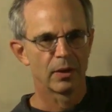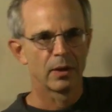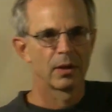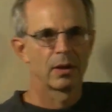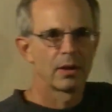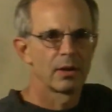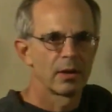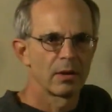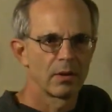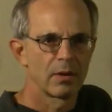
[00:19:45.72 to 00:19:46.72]
make a
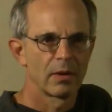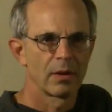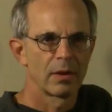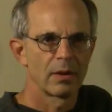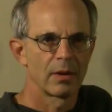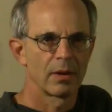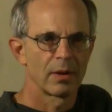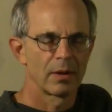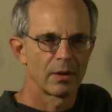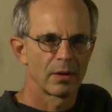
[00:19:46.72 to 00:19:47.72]
video for
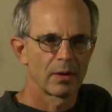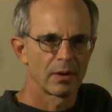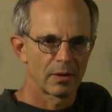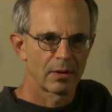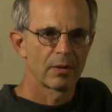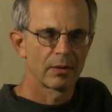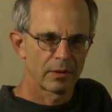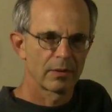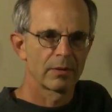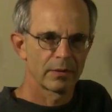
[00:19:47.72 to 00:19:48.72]
APA, which is, if I'm not
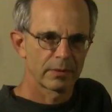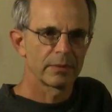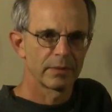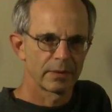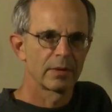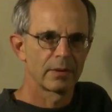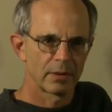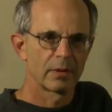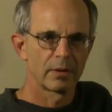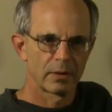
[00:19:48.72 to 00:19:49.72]
wrong,
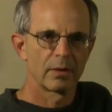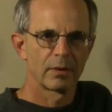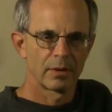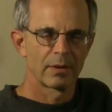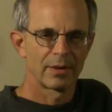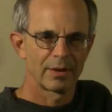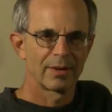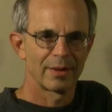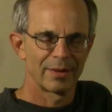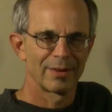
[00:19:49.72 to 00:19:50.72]
called
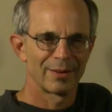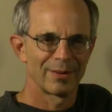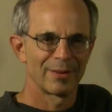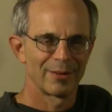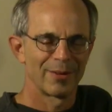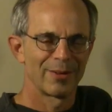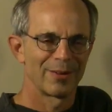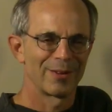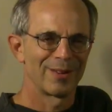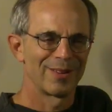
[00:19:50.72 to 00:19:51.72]
Psychoanalytic Therapy. So
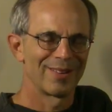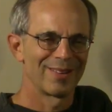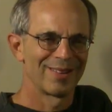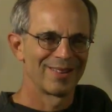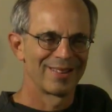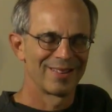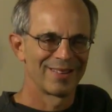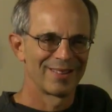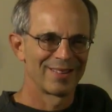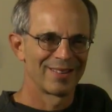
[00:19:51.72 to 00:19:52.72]
you're really,
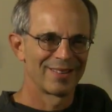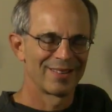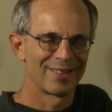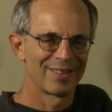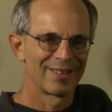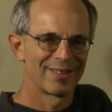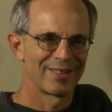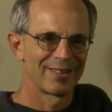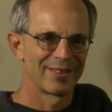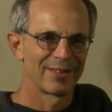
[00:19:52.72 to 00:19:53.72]
you
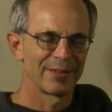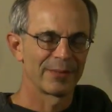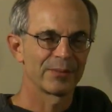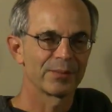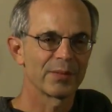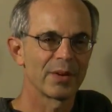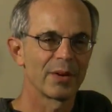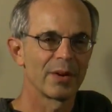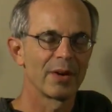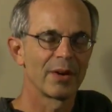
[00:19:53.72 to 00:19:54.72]
advocate yourself as
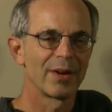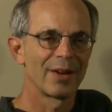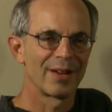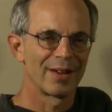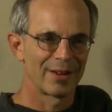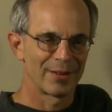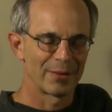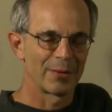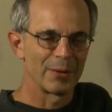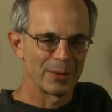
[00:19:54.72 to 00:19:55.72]

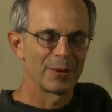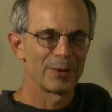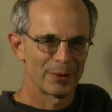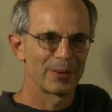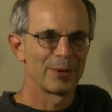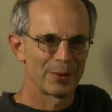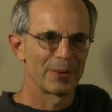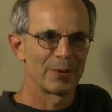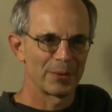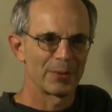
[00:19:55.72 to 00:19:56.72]
psychoanalytic
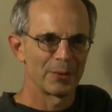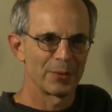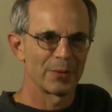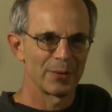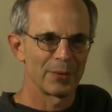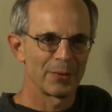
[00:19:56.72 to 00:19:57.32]
therapist, at least.